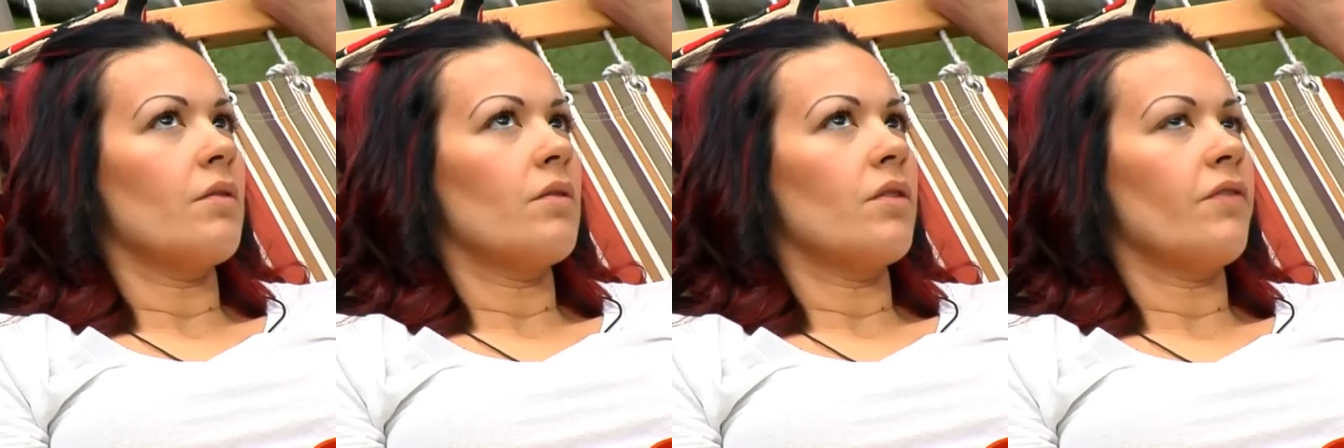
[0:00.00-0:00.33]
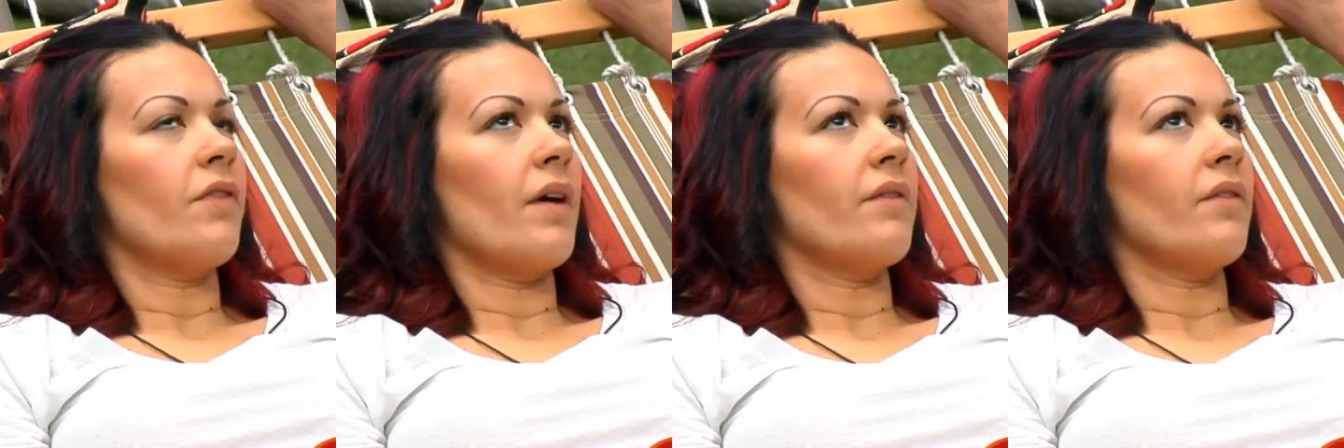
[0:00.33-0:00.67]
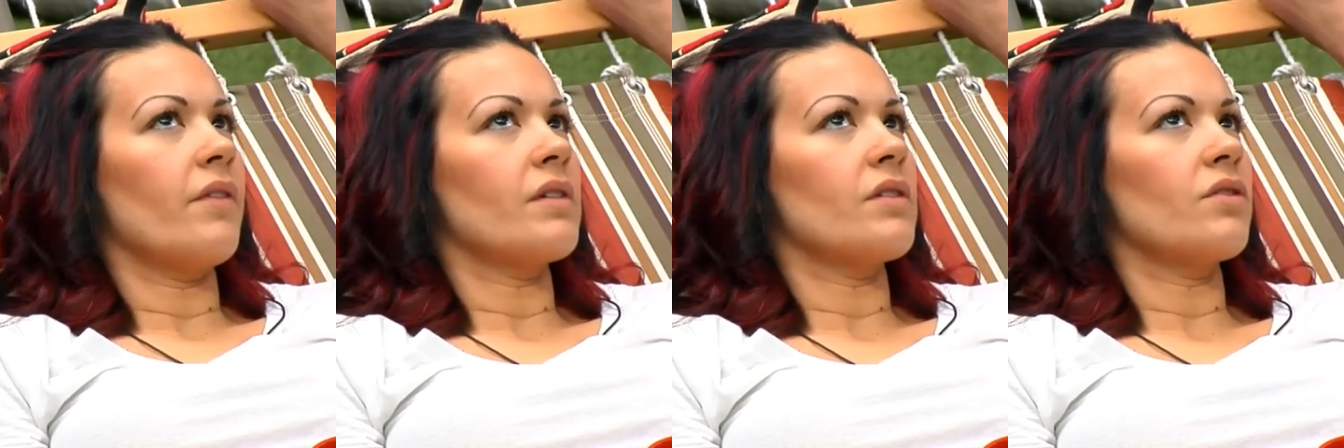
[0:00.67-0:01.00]
the 5 of
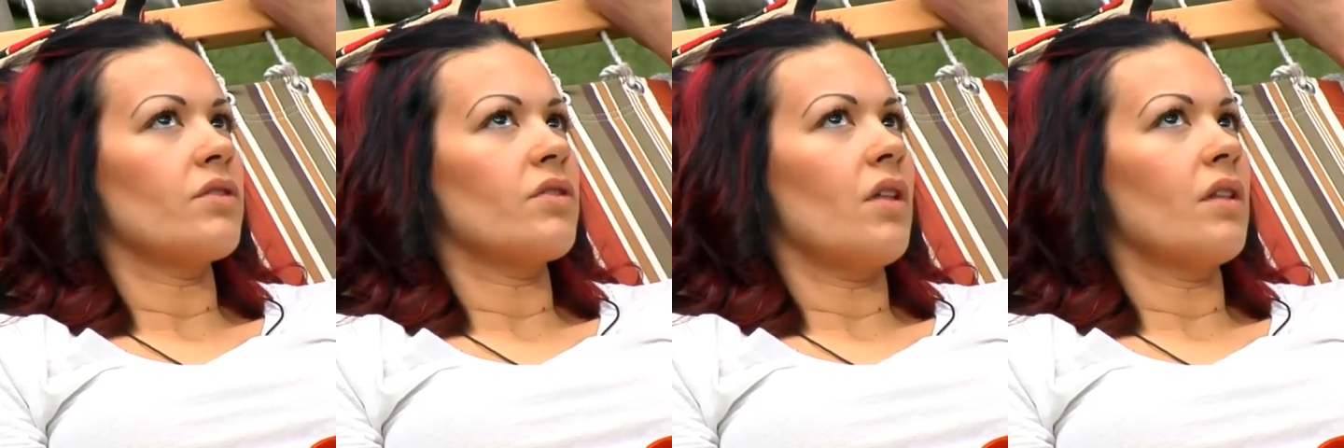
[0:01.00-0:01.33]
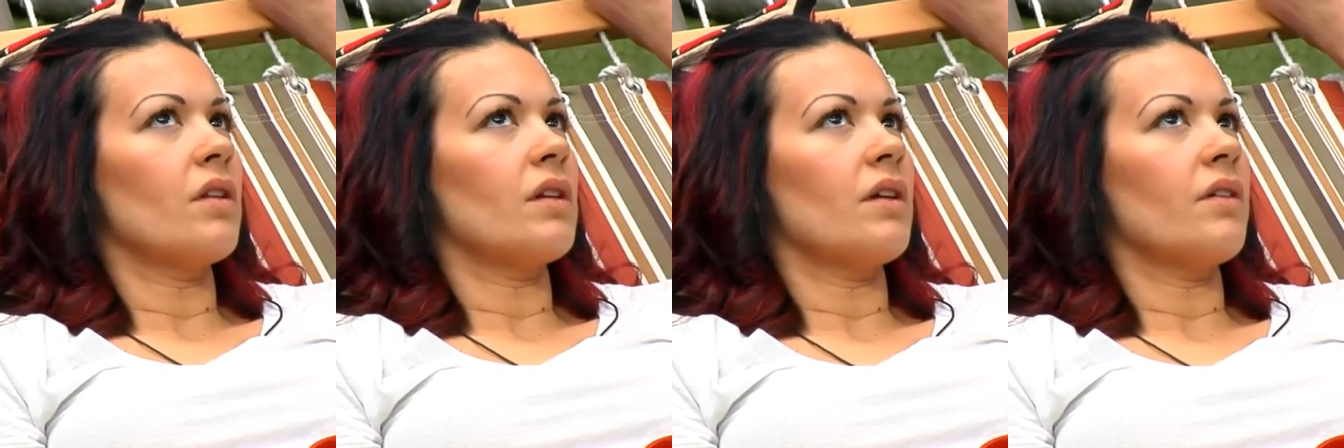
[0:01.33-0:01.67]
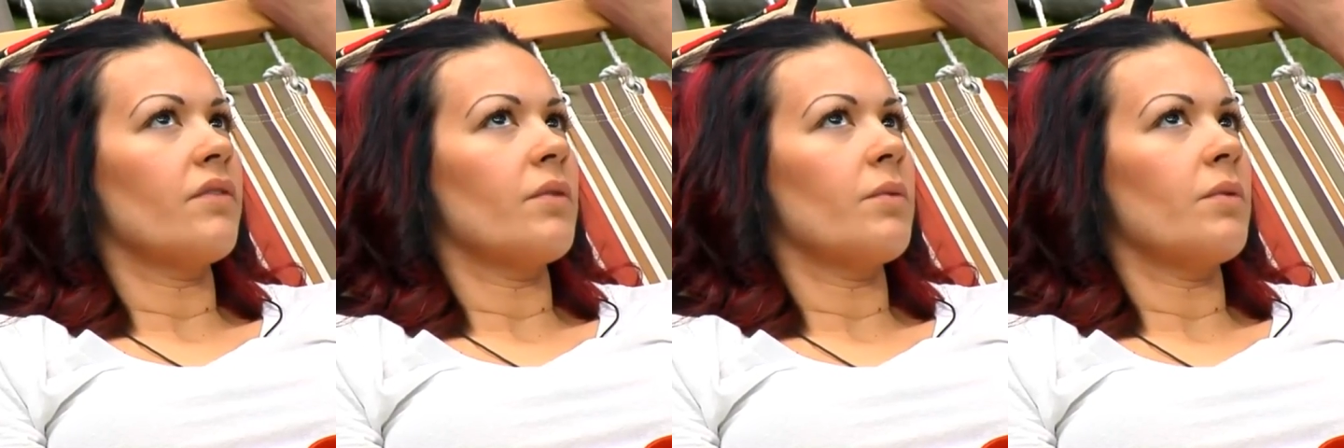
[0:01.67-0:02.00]
us are solid
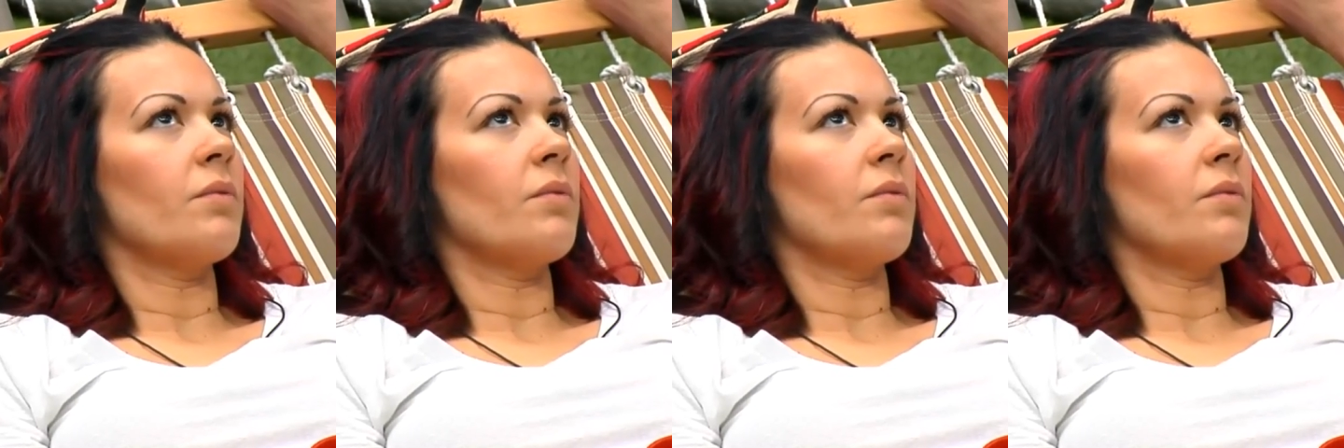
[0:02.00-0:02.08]
enough that